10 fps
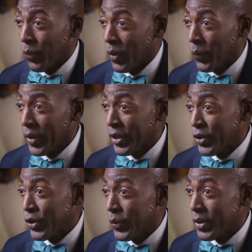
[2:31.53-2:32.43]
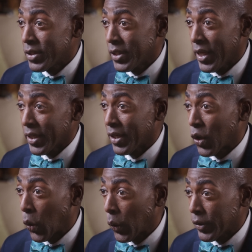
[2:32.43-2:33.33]
What we can do is take
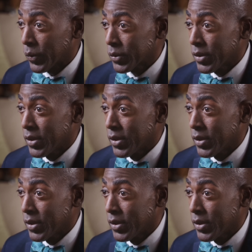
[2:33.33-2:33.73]
coils